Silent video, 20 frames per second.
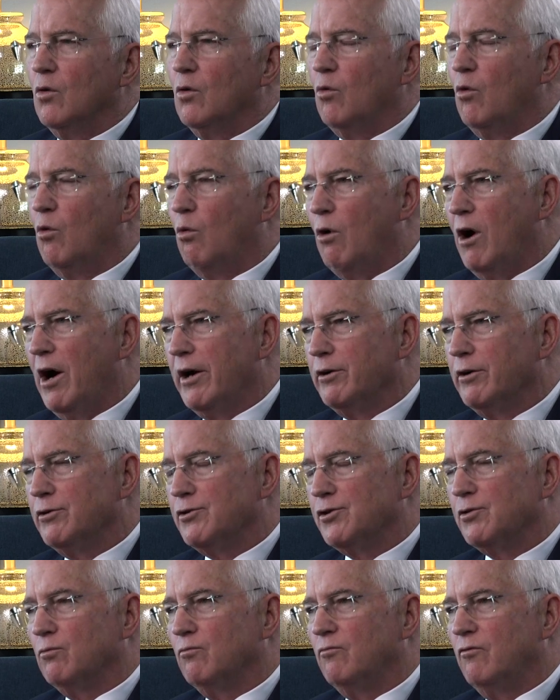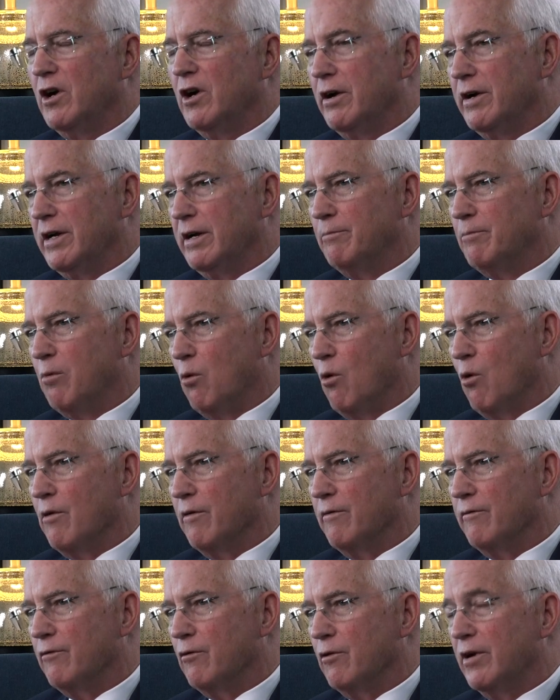Well, water is very
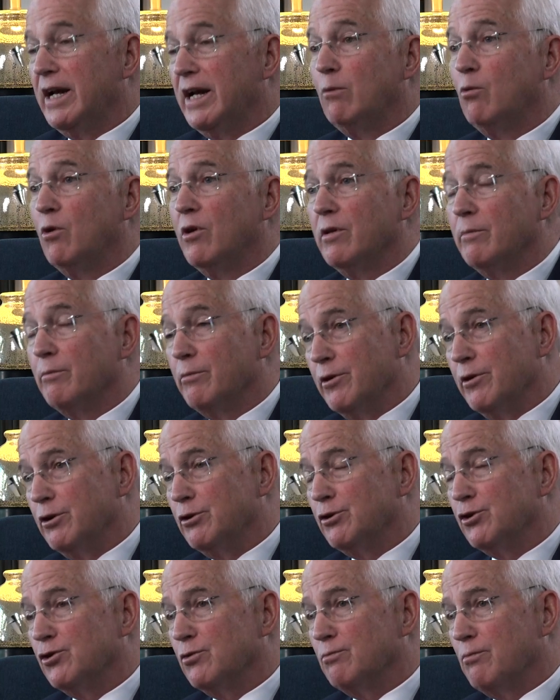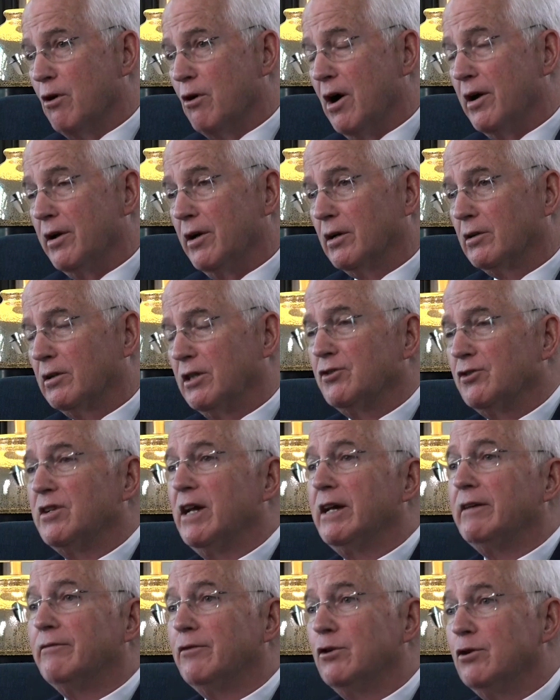important for anyone that produces a product. Let's
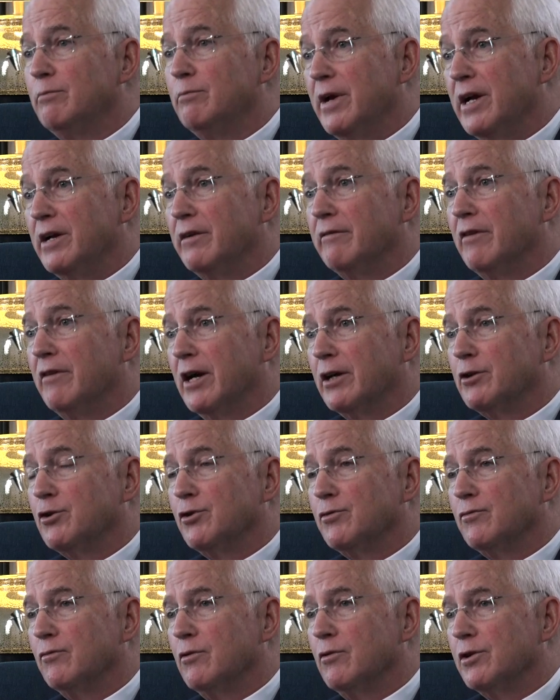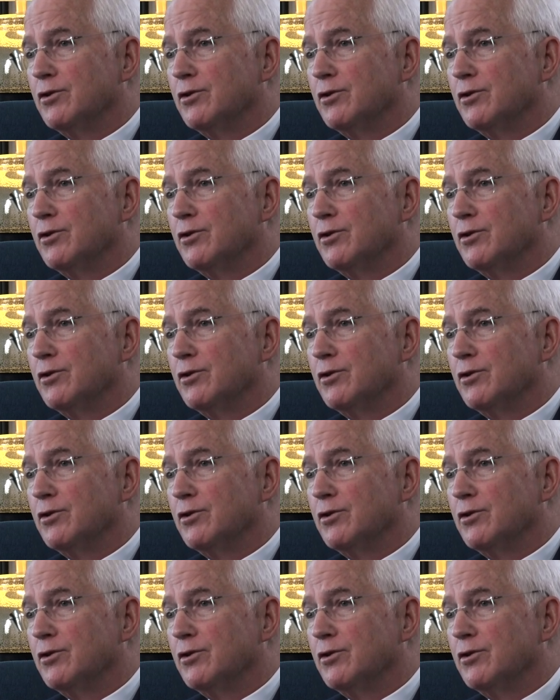take food manufacturers, for